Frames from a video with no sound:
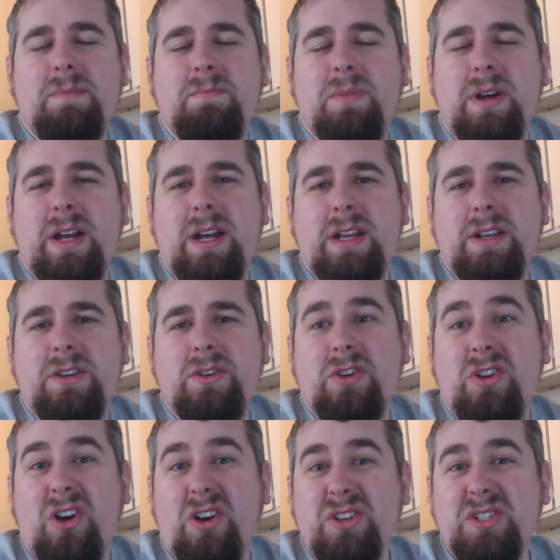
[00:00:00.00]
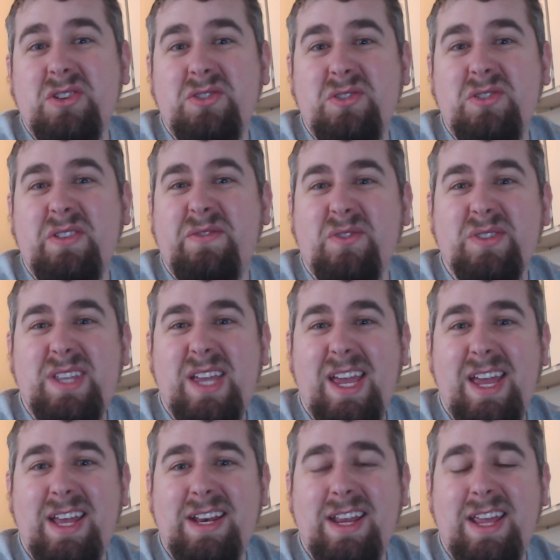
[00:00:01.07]
but you could also do the full
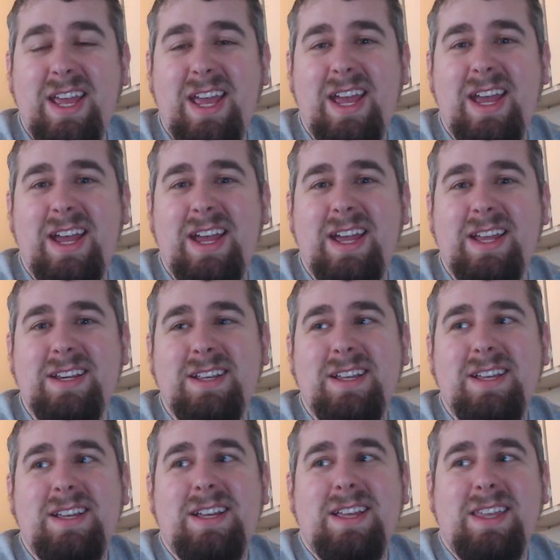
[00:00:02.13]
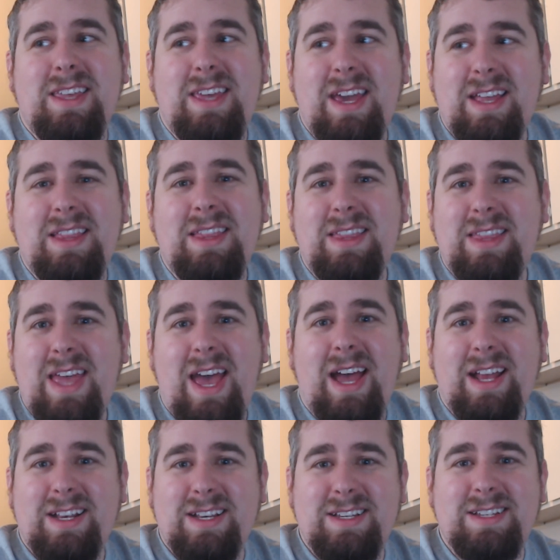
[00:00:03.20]
ten and Get
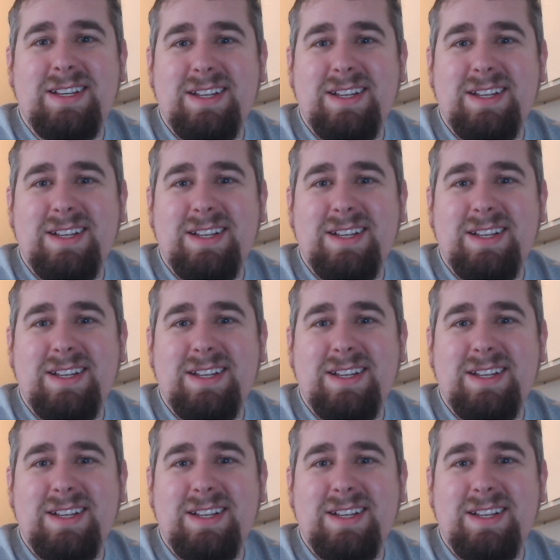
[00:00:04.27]
that,